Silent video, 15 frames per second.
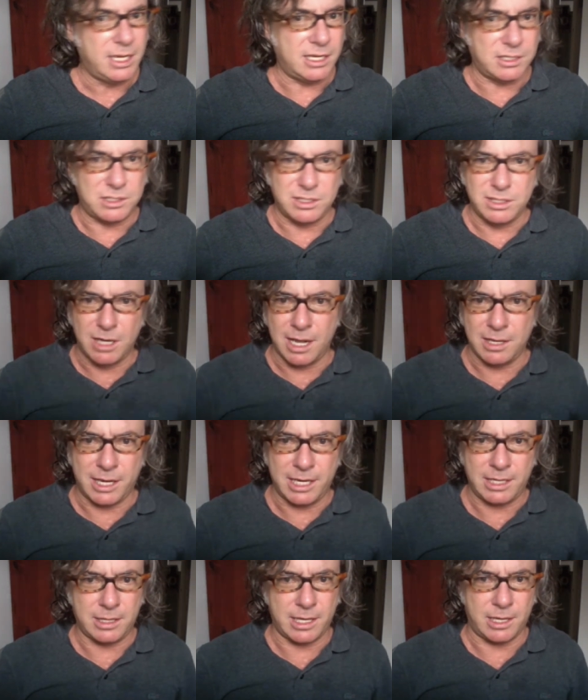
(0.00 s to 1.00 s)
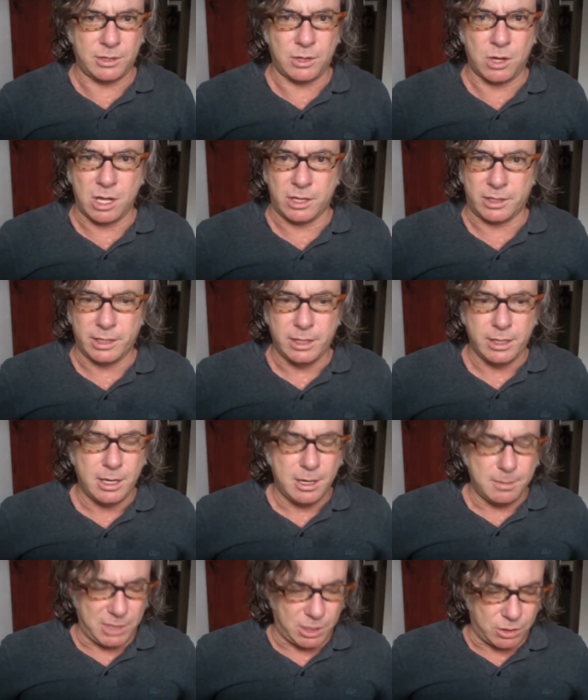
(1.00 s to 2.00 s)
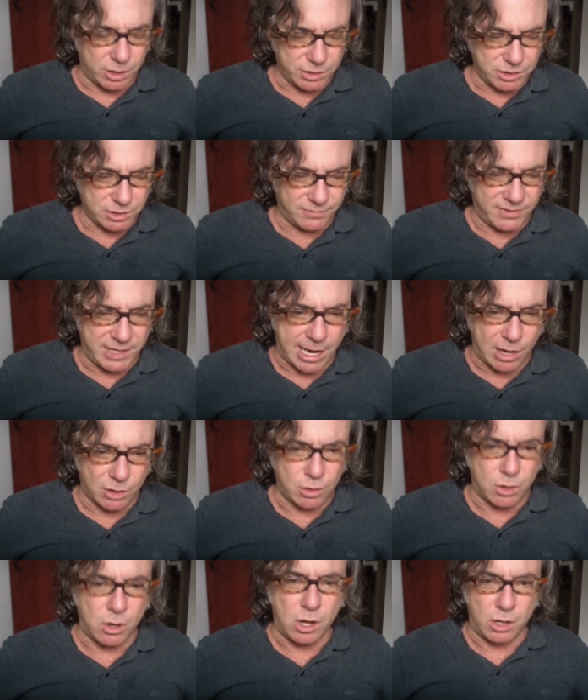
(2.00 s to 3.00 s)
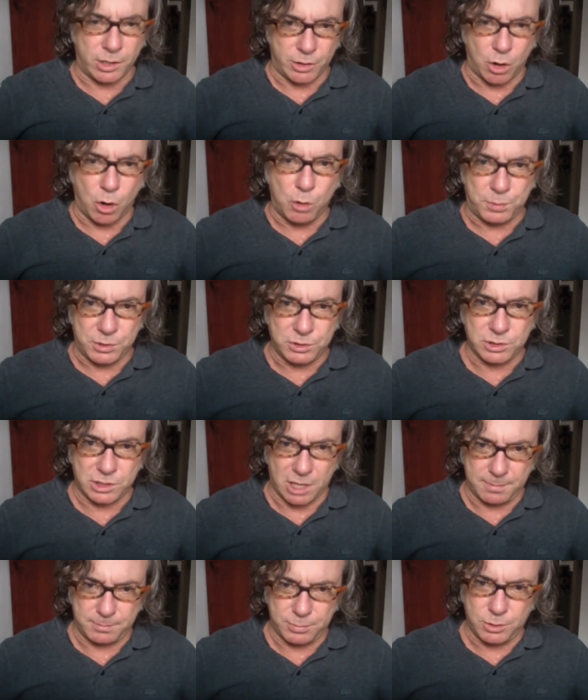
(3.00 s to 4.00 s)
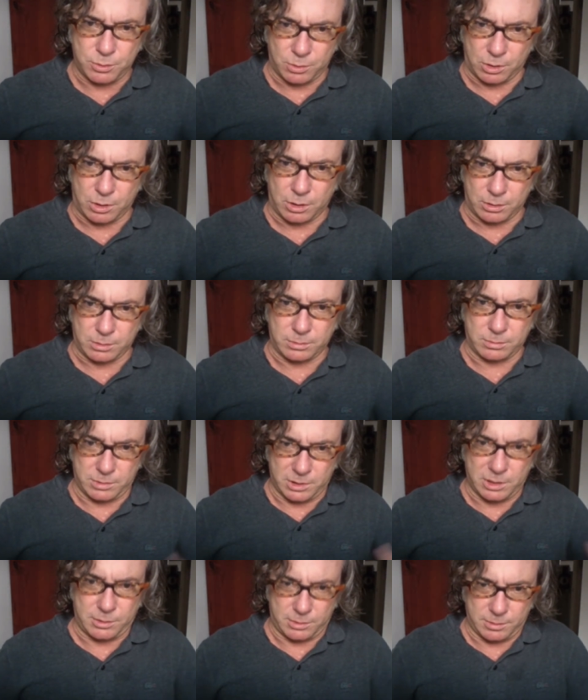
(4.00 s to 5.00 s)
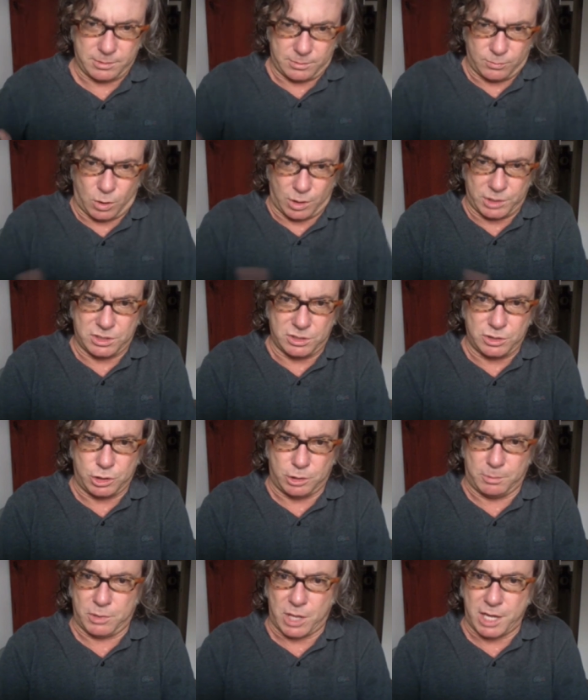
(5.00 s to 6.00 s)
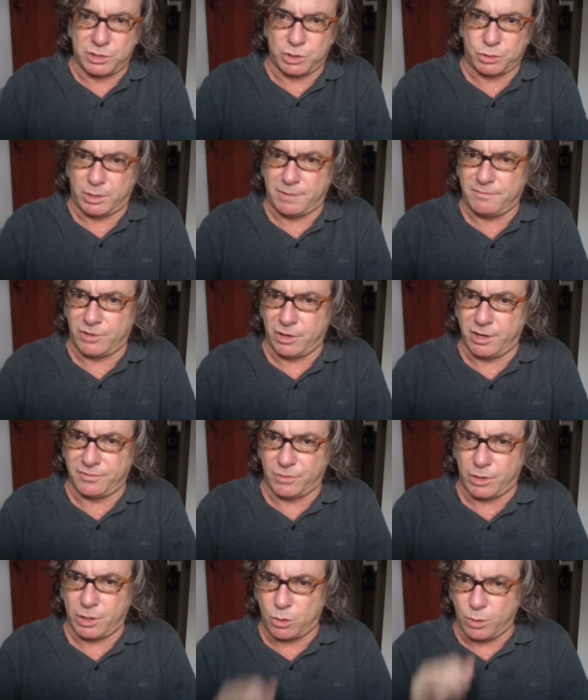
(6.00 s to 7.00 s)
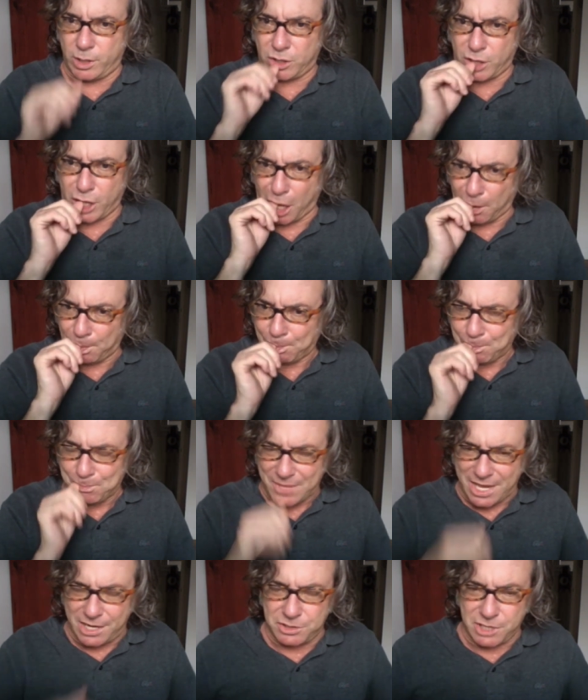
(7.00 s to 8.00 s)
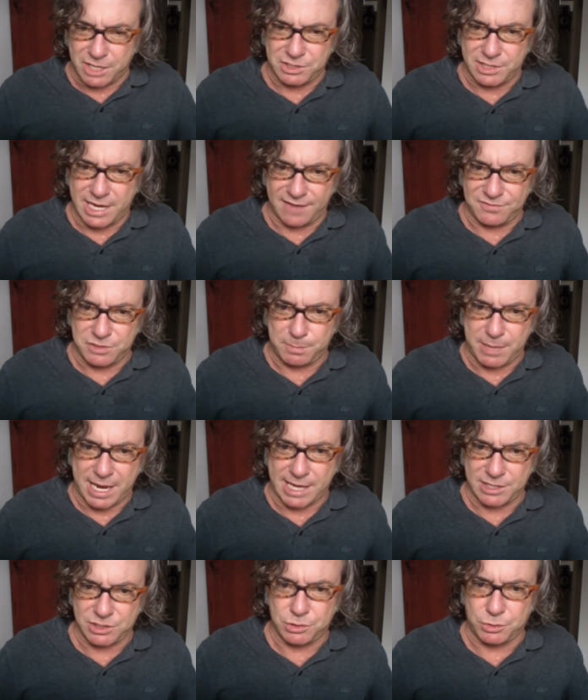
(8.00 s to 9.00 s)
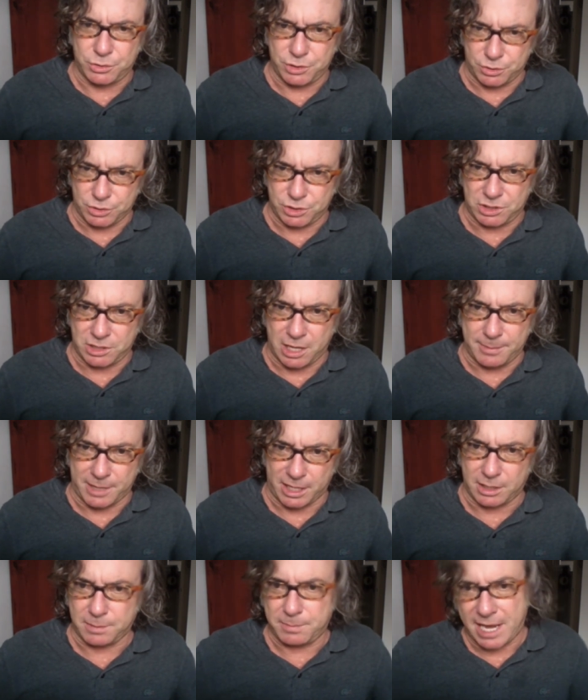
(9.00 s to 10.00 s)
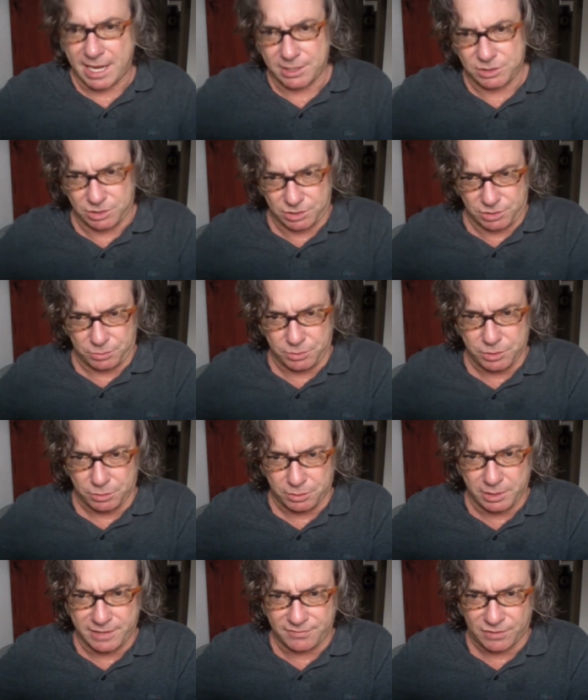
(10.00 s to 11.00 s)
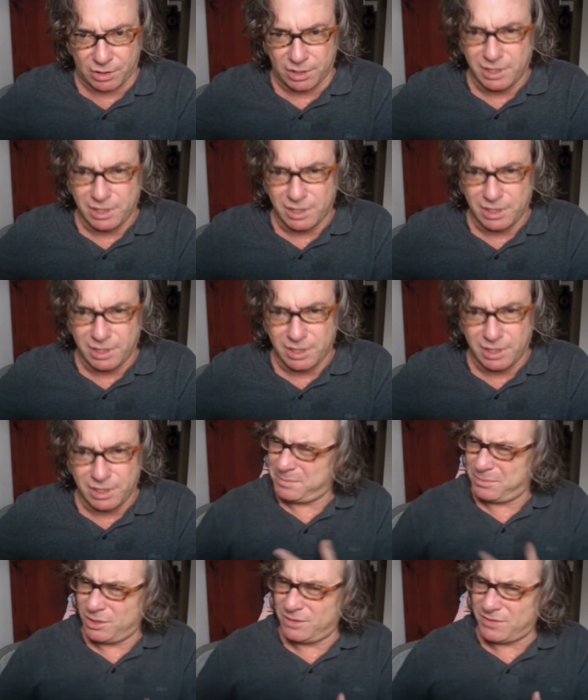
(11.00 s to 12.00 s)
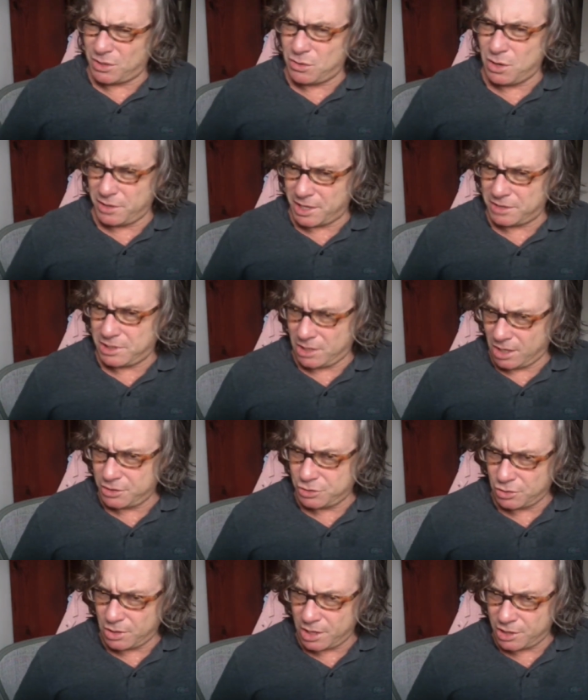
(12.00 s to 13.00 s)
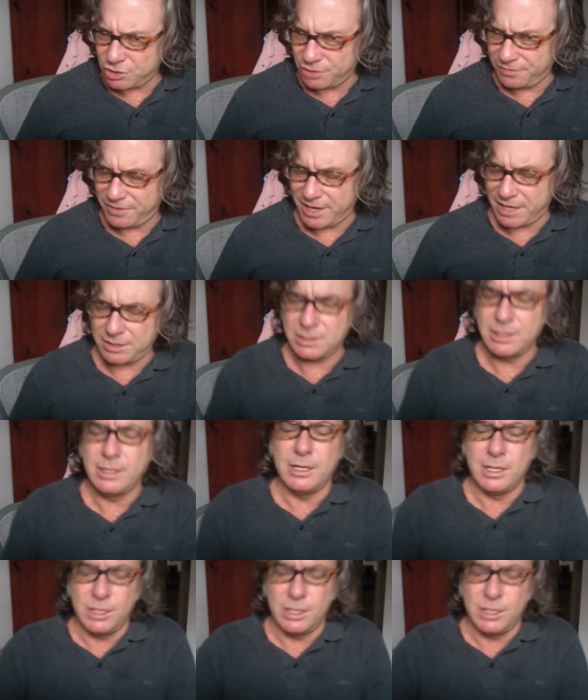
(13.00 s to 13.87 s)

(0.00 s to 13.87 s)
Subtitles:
It's not like that at all. Because of the alcohol, it opens up it works into your bloodstream very, very quickly. And it doesn't have to pass through your stomach, it passes through your liver. I believe they call that the entourage effect.